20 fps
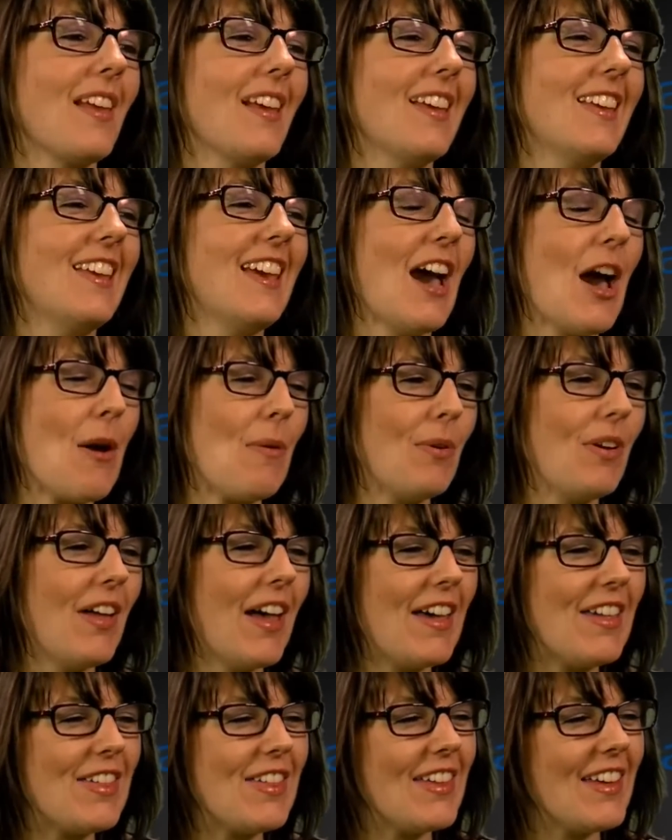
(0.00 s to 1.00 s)
Yeah, well,
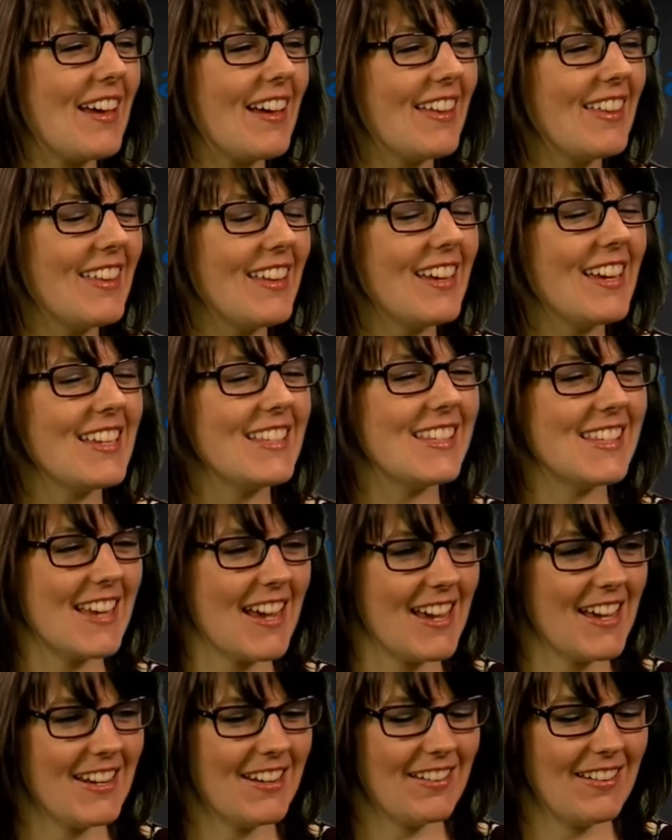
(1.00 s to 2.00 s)
I think I
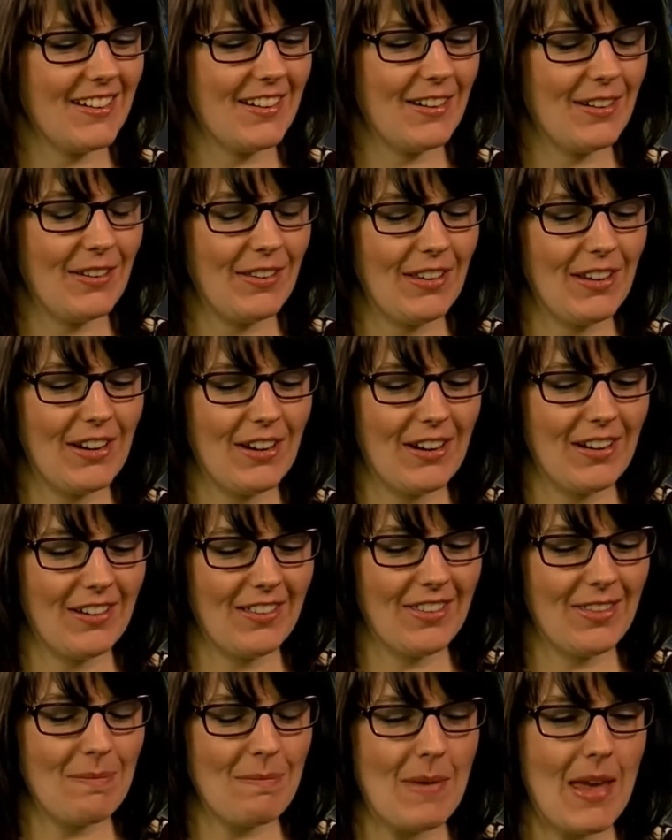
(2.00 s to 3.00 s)
said earlier
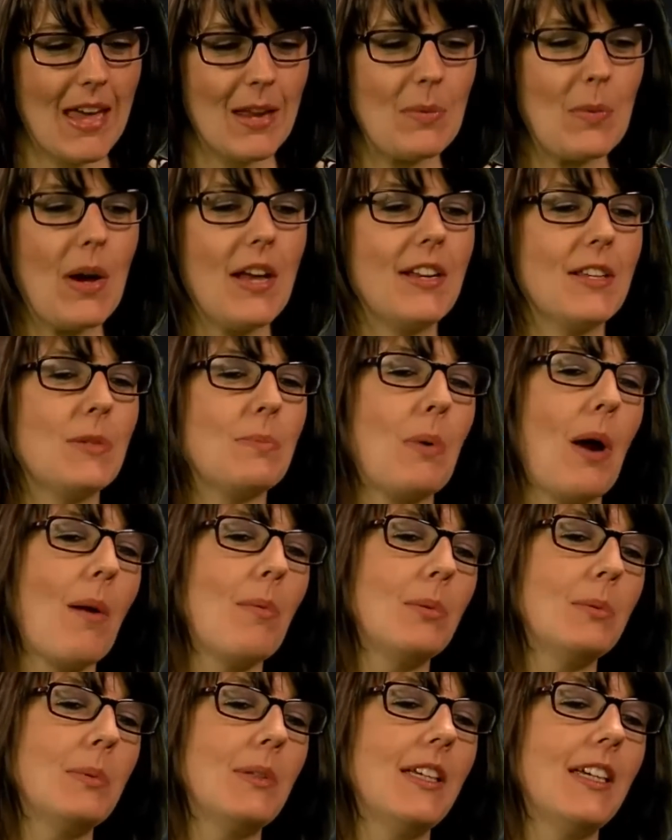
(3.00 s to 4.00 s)
the main one is
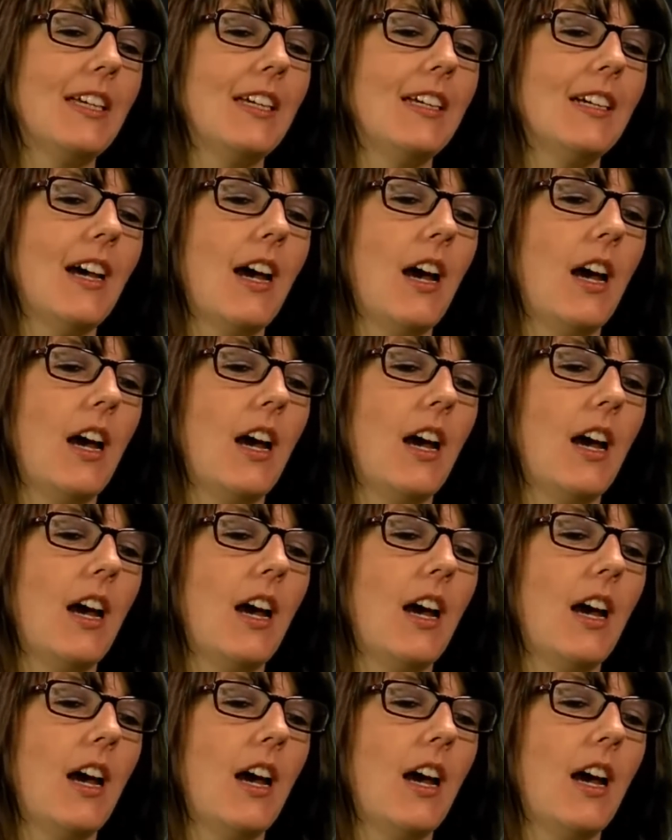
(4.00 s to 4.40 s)
probably